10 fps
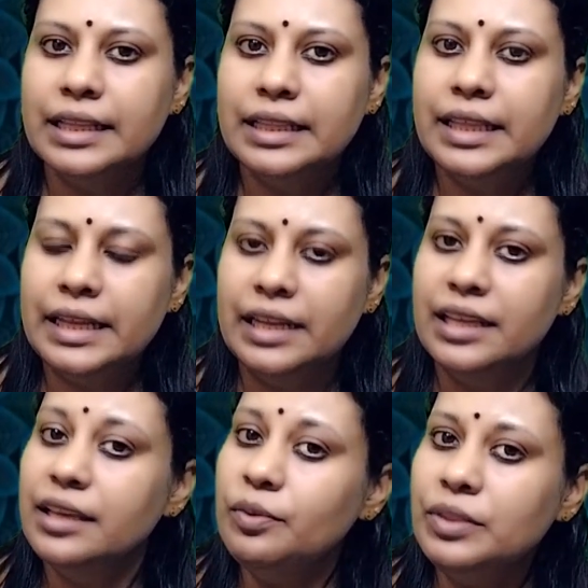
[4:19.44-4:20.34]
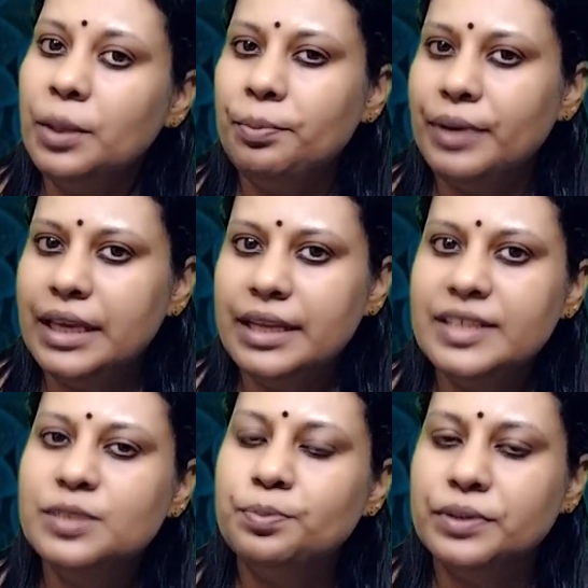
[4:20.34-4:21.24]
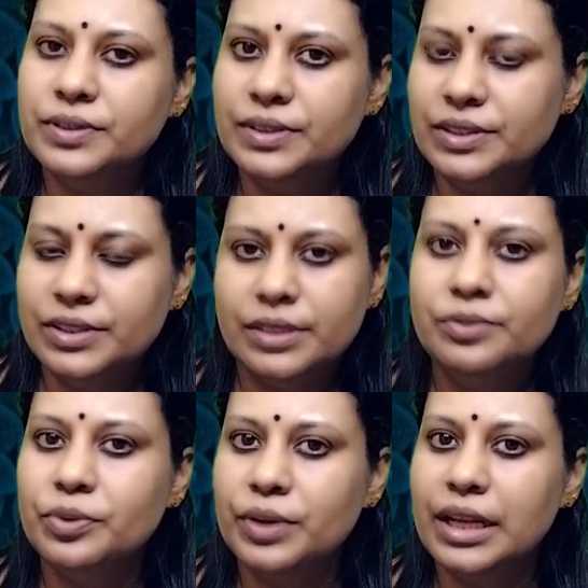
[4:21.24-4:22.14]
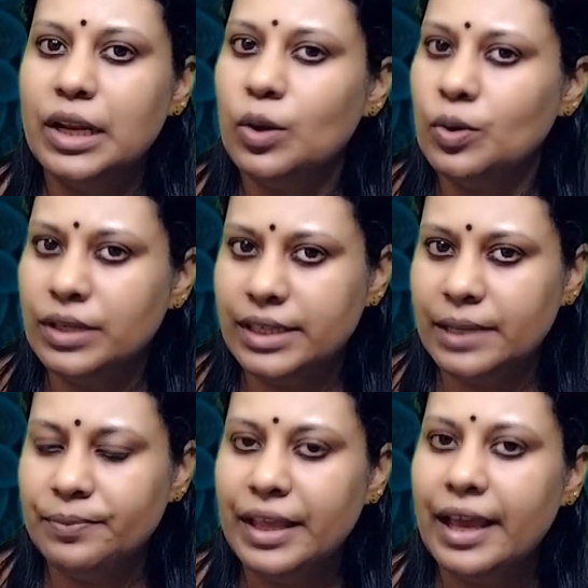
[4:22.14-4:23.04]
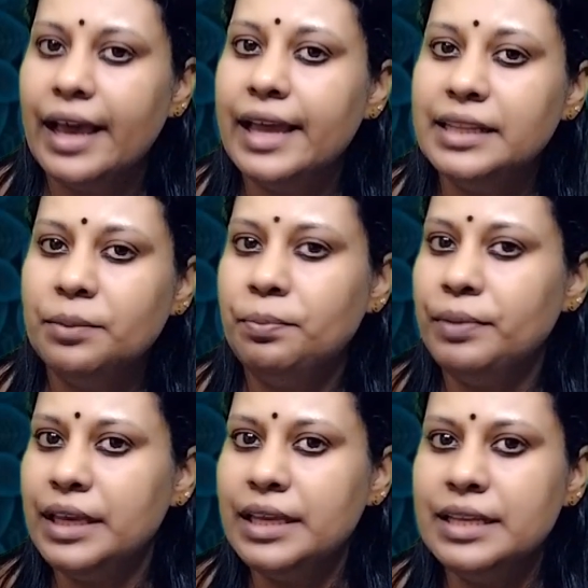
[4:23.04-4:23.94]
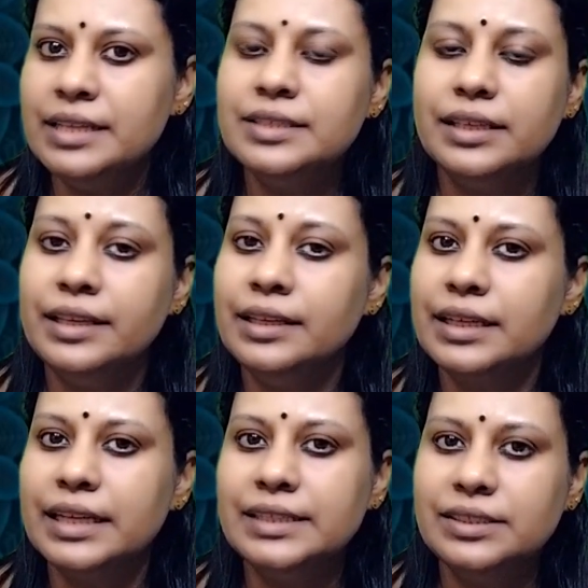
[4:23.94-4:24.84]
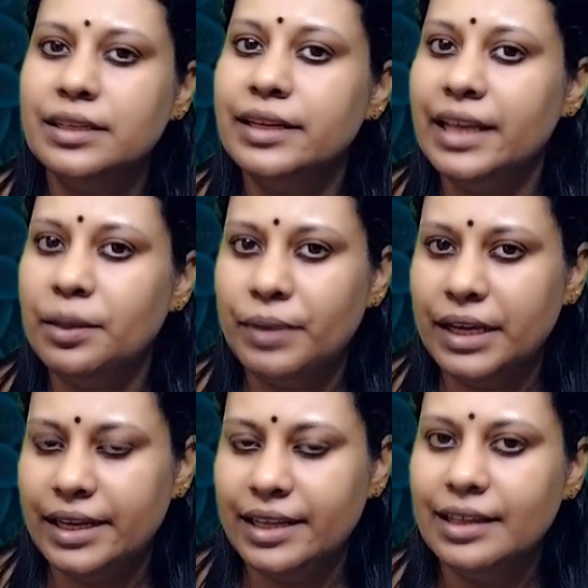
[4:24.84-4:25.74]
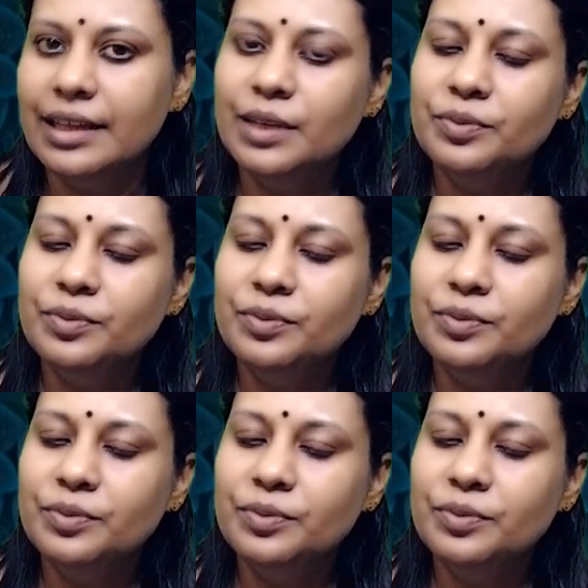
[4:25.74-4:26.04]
Then if the pain is persist for a long time and the pain is increased day by day,